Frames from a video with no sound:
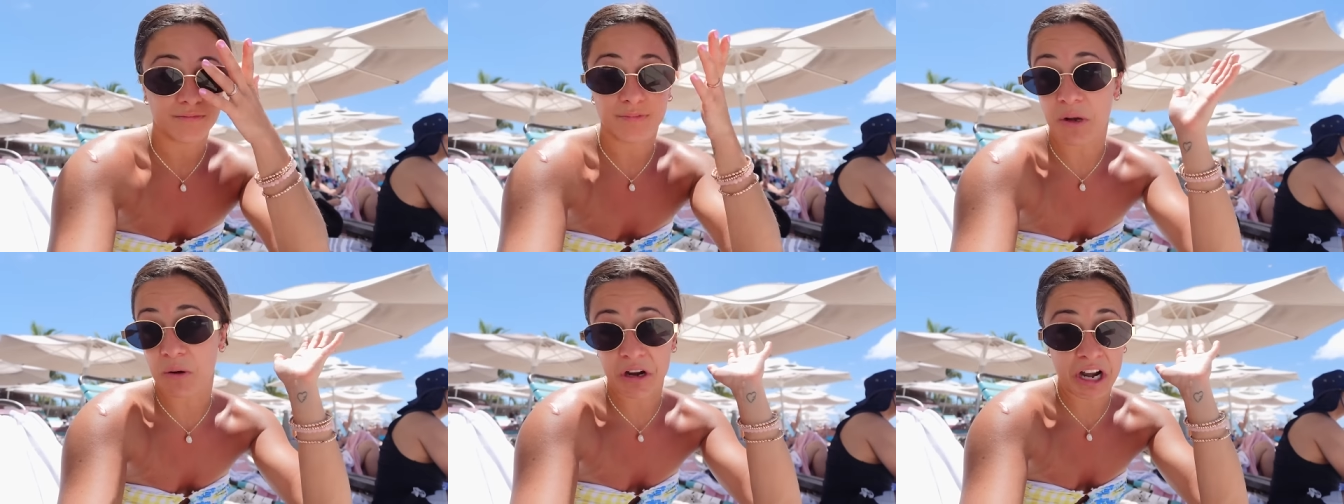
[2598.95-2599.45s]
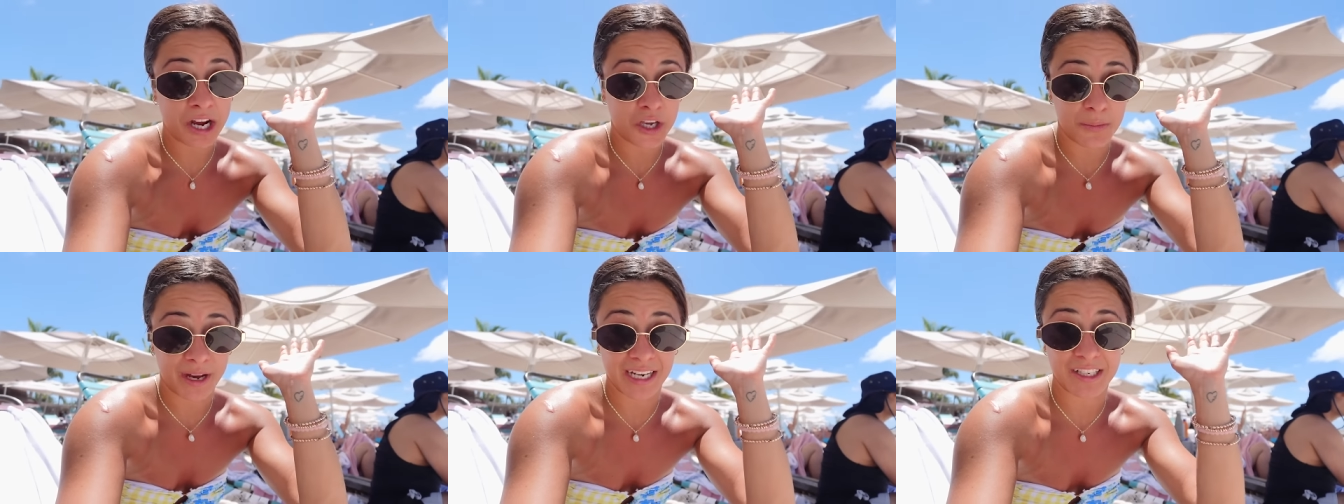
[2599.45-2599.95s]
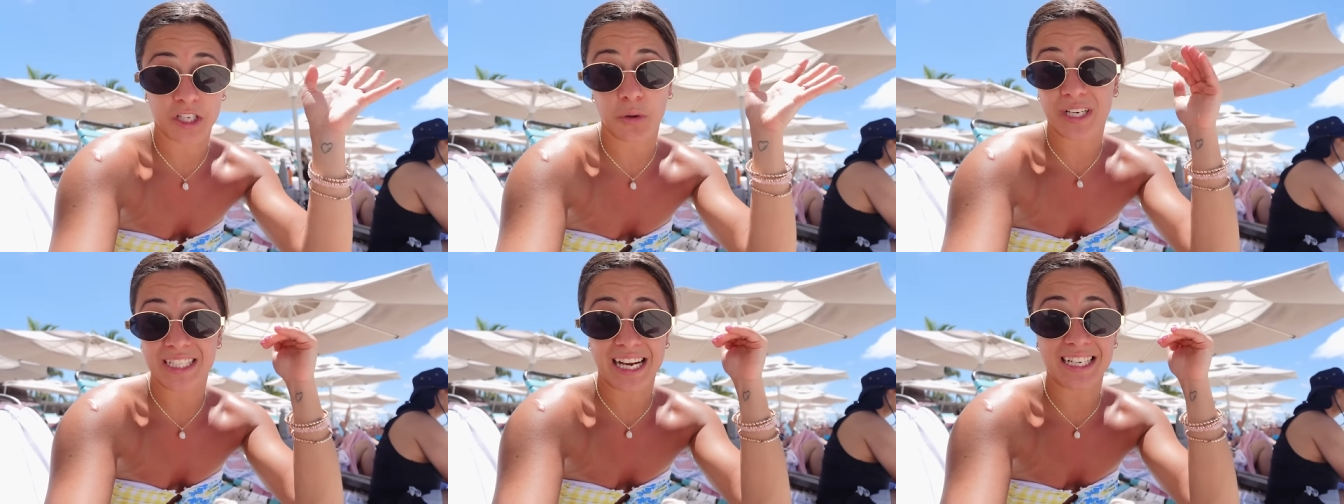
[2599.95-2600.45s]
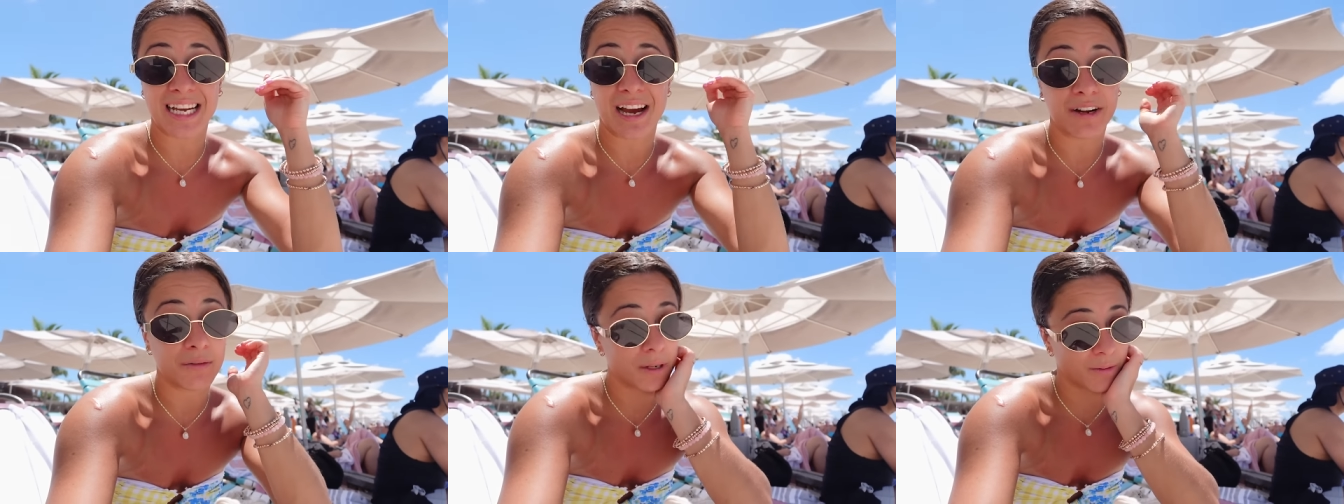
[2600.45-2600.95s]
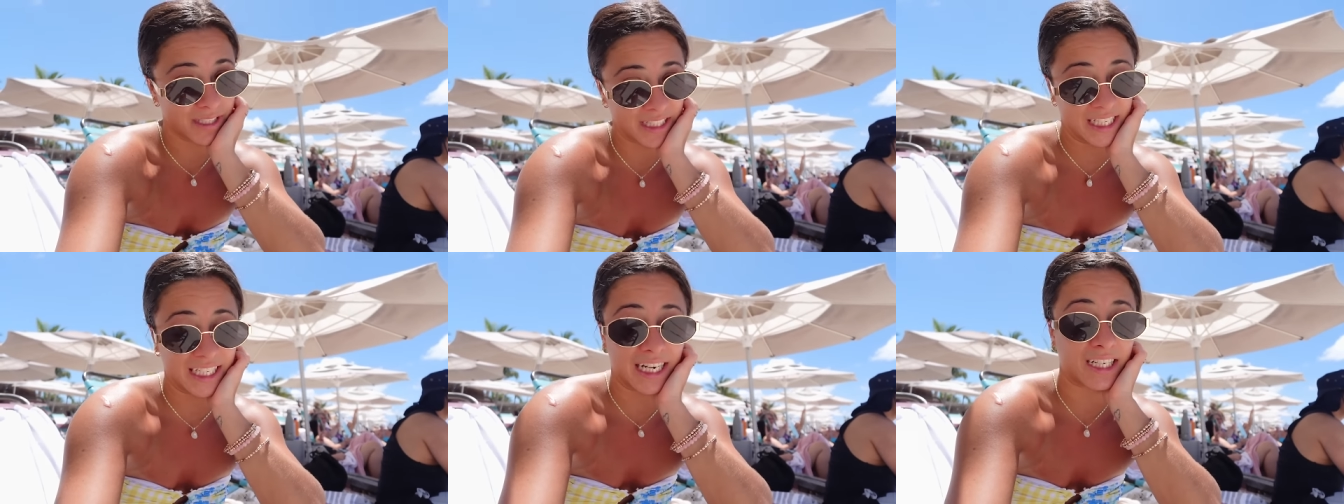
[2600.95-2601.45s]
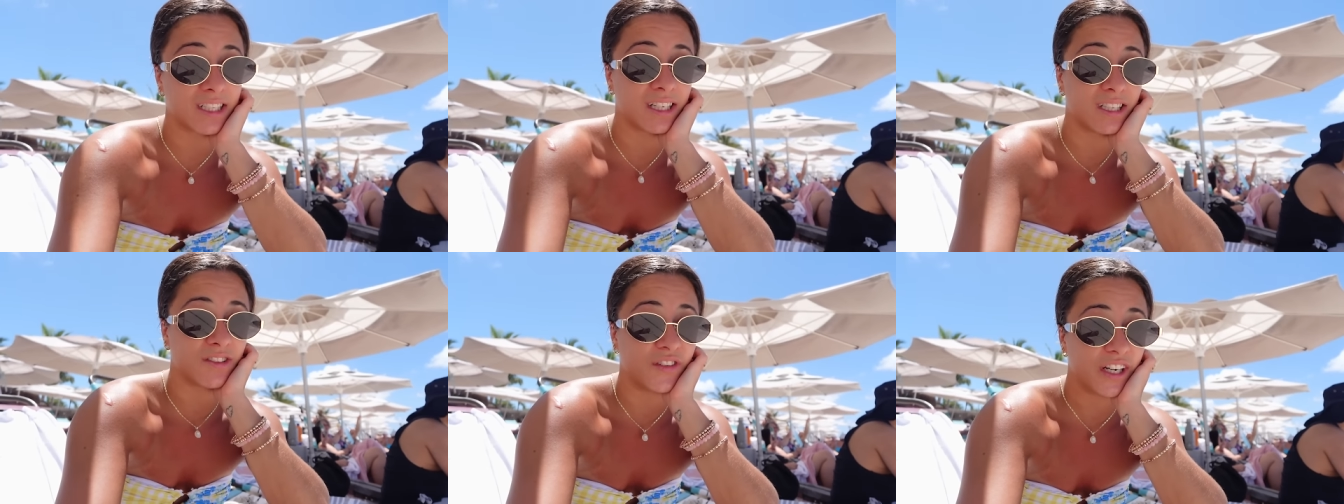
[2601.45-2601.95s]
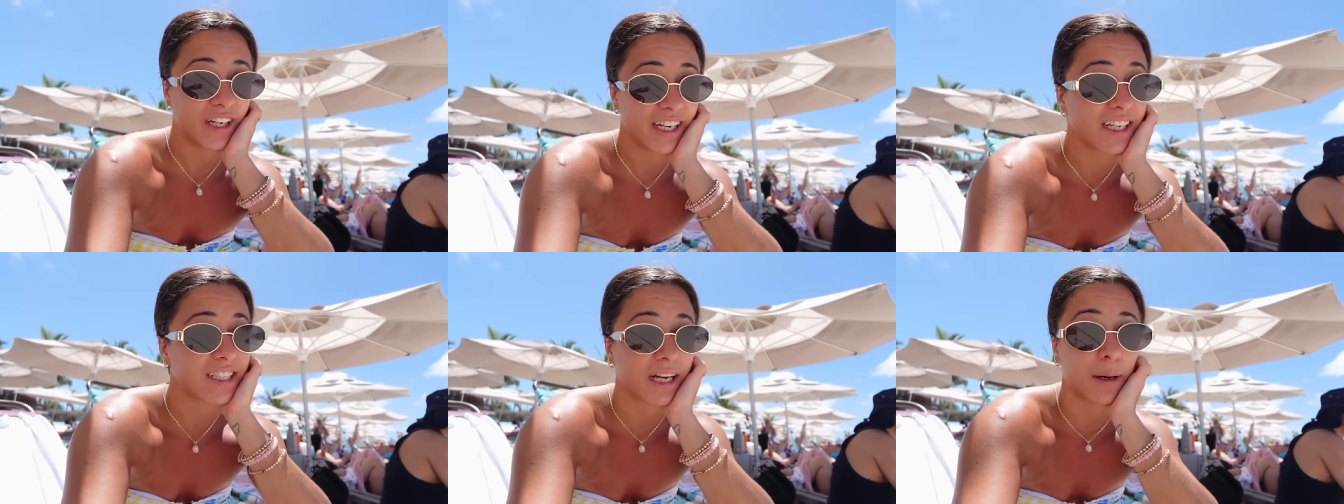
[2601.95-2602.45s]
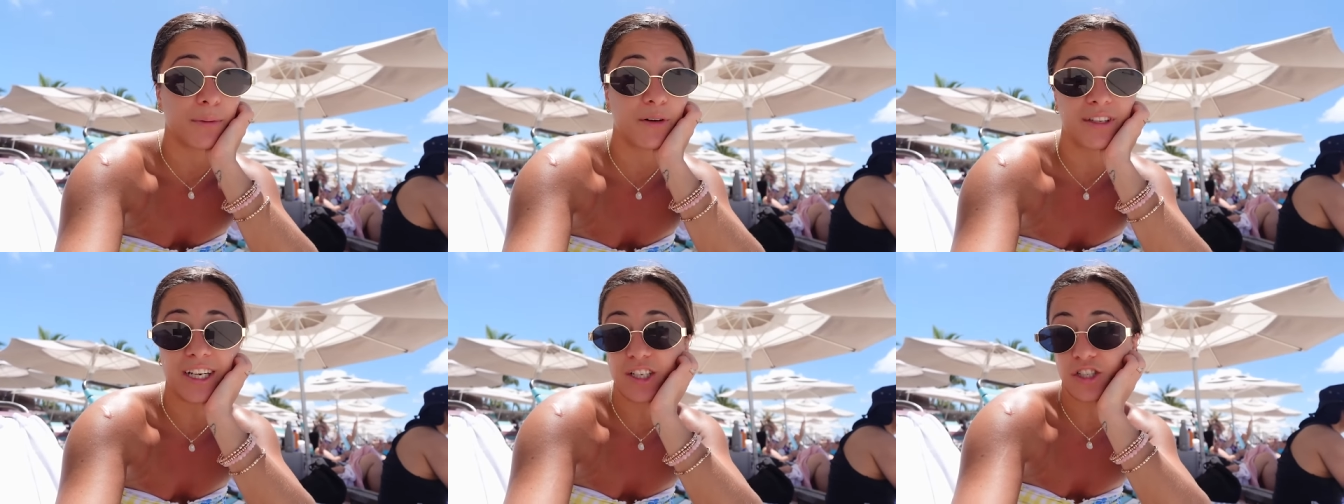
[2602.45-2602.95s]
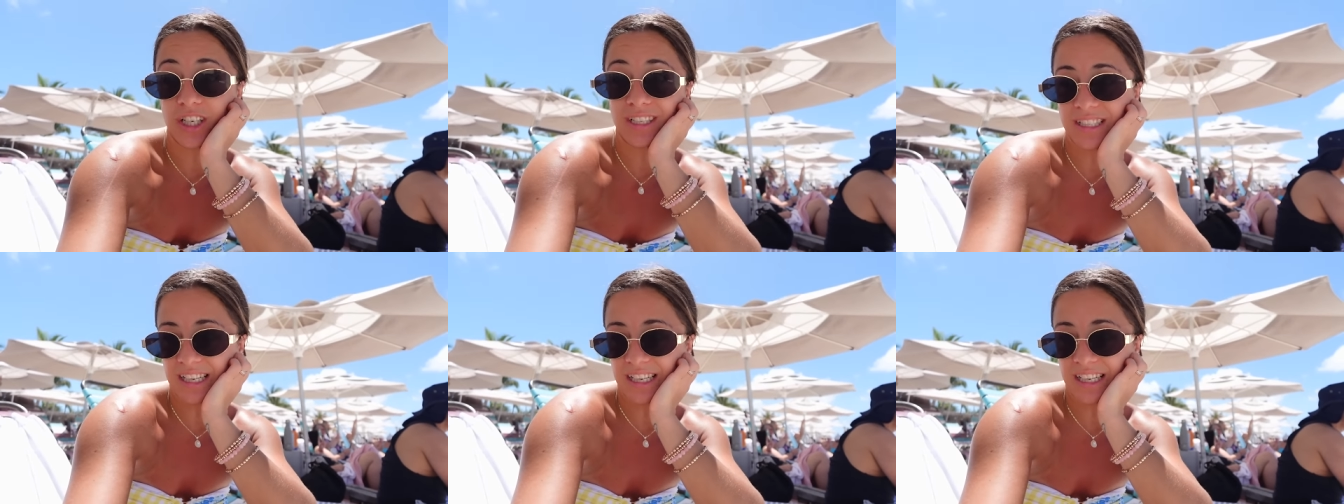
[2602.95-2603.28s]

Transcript: they were unoccupied. So we sat down and we were sitting next to this very nice couple. They just